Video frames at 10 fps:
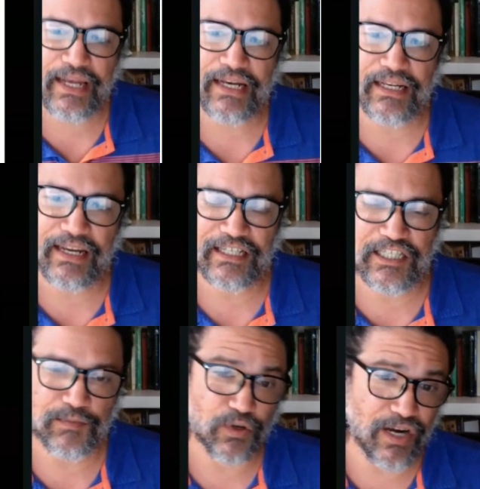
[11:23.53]
and like and
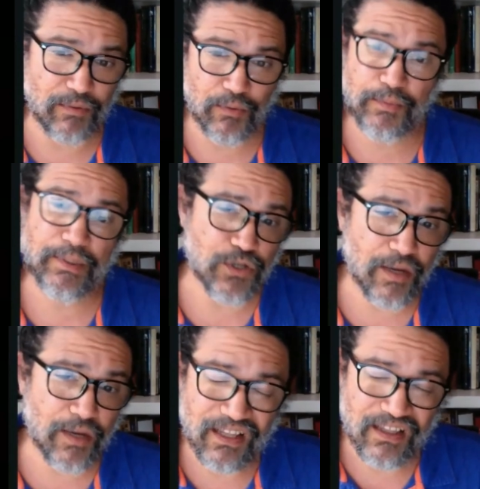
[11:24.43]
subscribe. I'm going to be
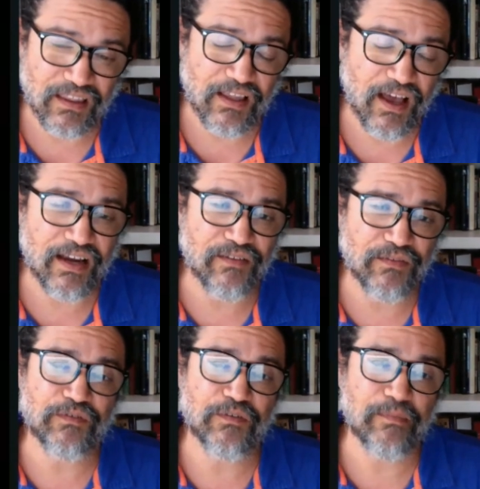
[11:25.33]
dropping a lot of
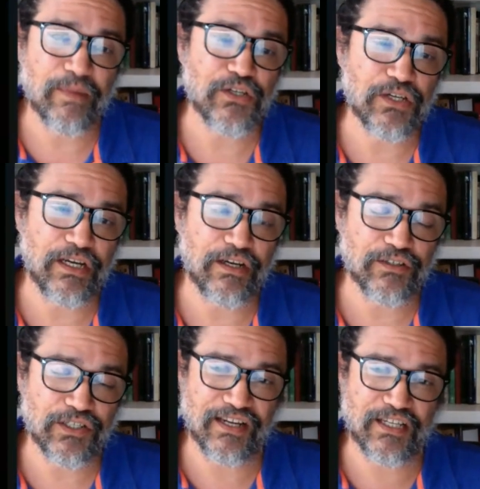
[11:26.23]
information here
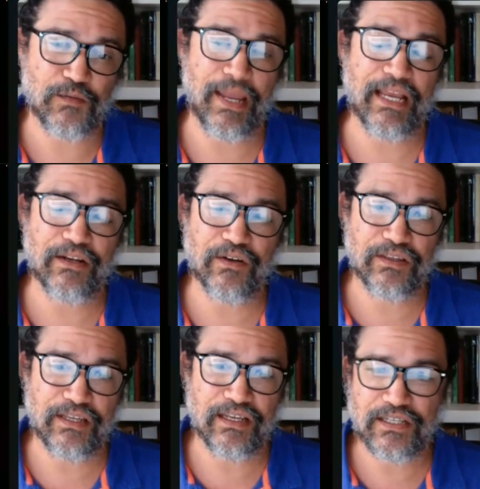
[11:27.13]
to expand on
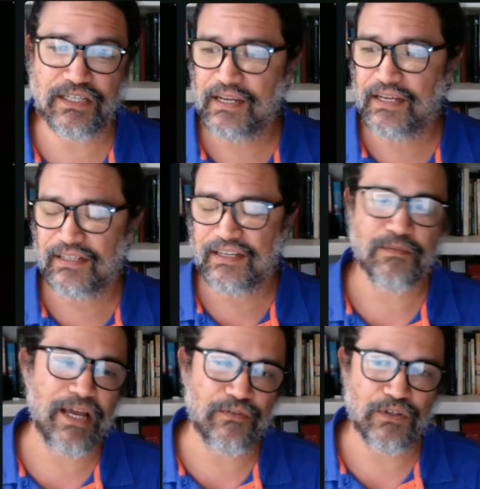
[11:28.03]
this. Doesn't
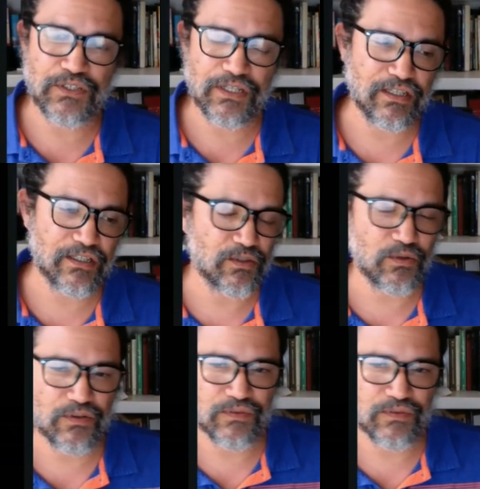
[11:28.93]
matter if you're selling solar, if you're